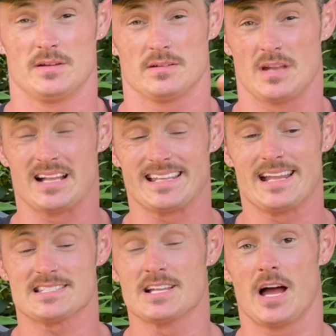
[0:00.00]
Not that
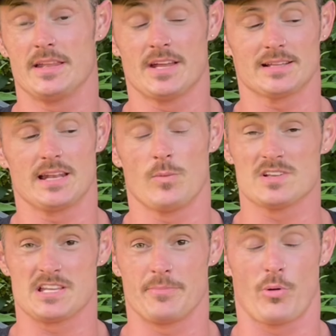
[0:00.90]
it
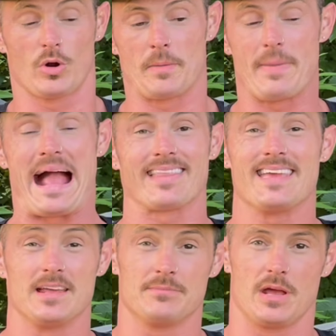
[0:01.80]
wasn't important back
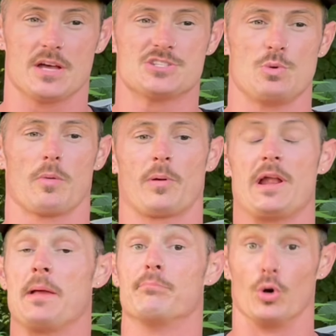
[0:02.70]
then, because you were
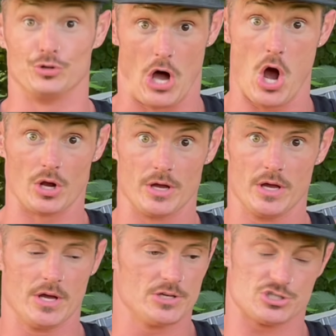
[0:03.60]
breeding bulldog,
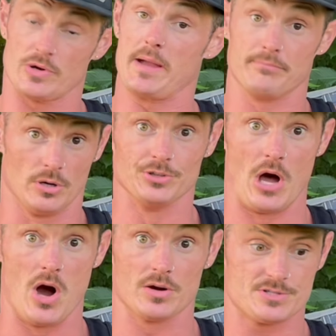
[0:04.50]
straight
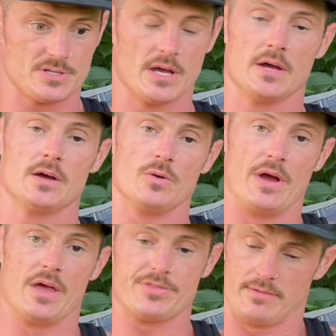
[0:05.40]
bulldogs
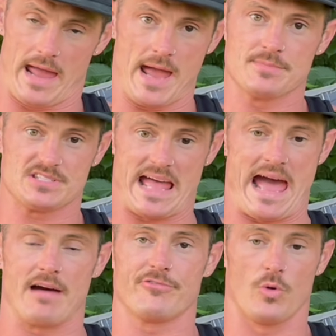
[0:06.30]
with
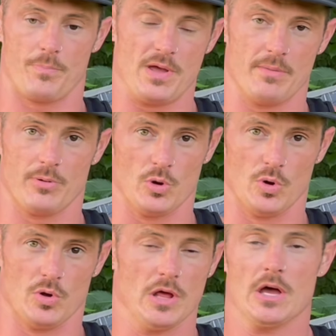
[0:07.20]
Amstaff or pit
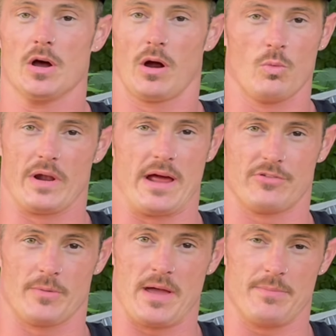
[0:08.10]
bull or
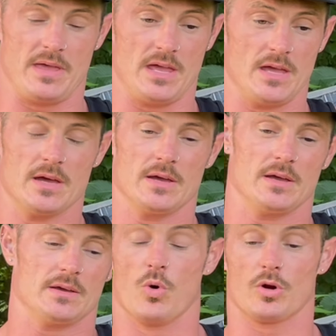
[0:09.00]
whatever it may be,
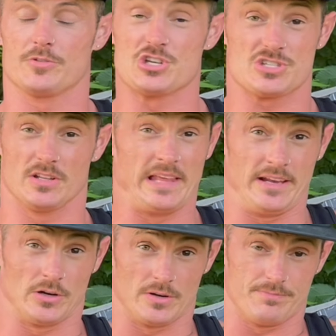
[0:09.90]
or just a
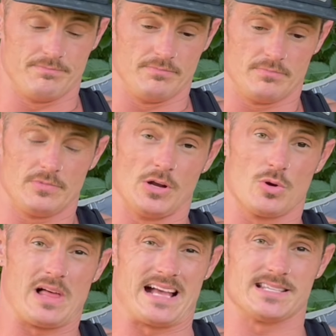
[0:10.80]
leaner, you
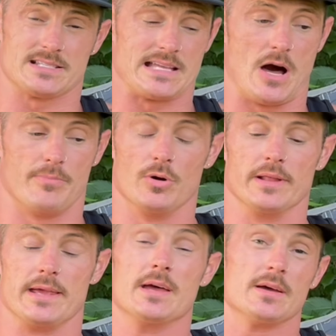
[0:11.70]
know, classic style
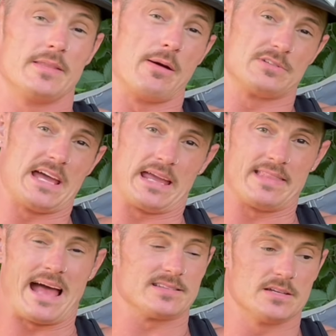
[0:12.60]
bully. They were taking
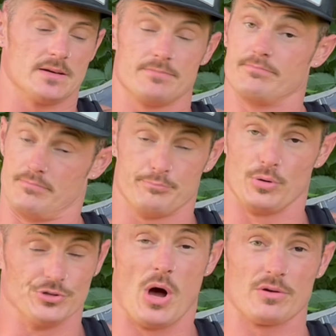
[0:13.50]
that to
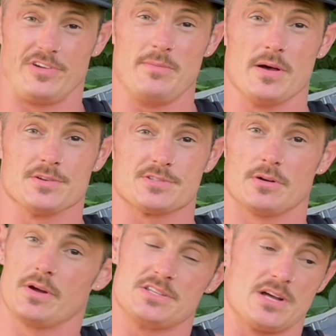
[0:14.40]
bulldog females
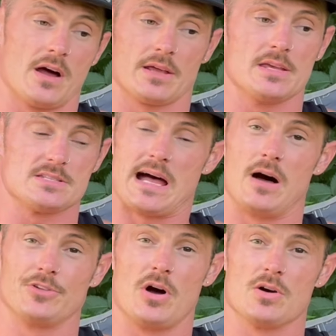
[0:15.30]
or exotic-y
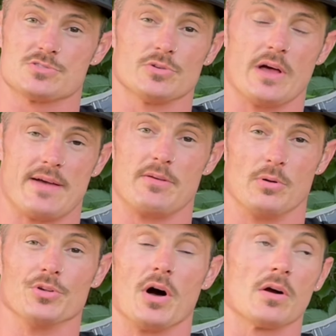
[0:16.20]
style dogs, real heavy
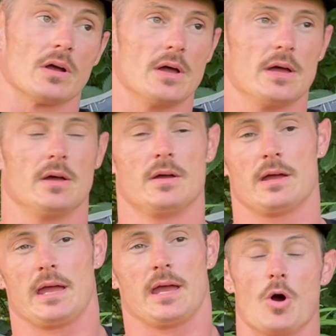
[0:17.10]
bulldog.
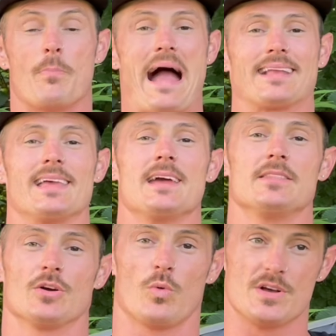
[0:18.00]
And back
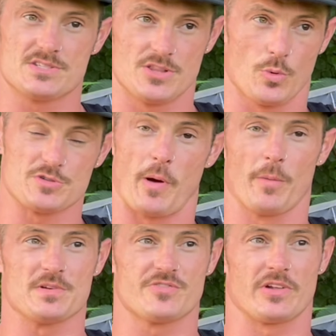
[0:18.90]
then there was
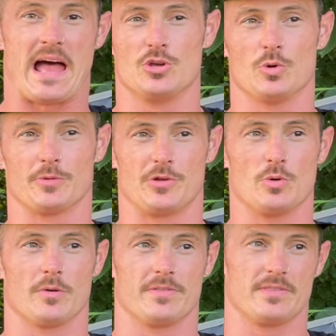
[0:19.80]
purpose for that.
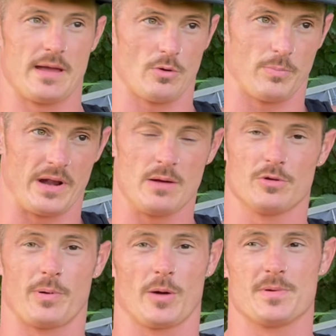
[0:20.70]
They were breeding
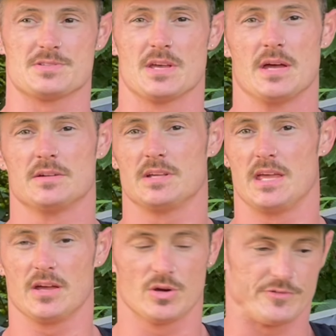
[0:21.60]
with purpose to
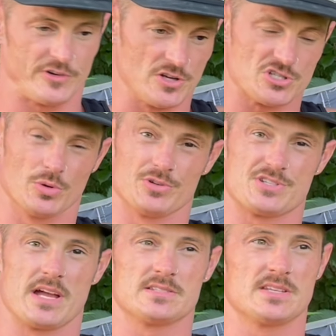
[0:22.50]
get good front shoulder
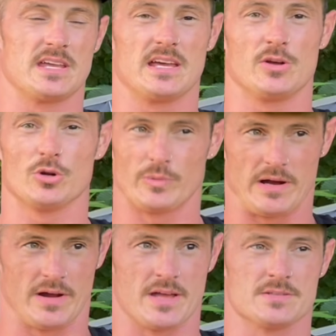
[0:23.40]
sets, to get good
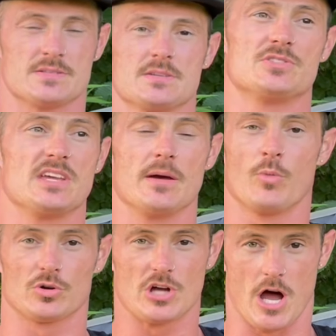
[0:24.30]
rear ends, to get
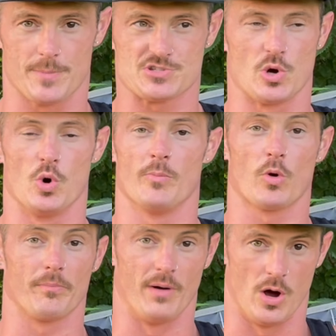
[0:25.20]
more top skull,
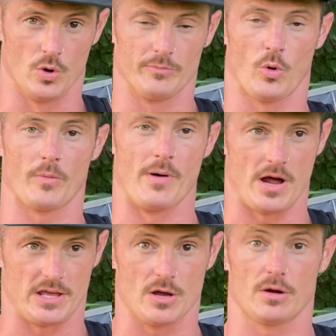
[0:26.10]
more bone, more
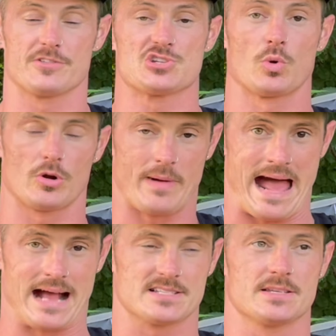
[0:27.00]
body girth, shorter
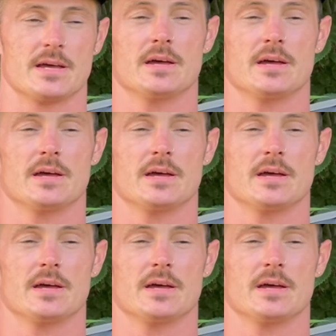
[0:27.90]
backs.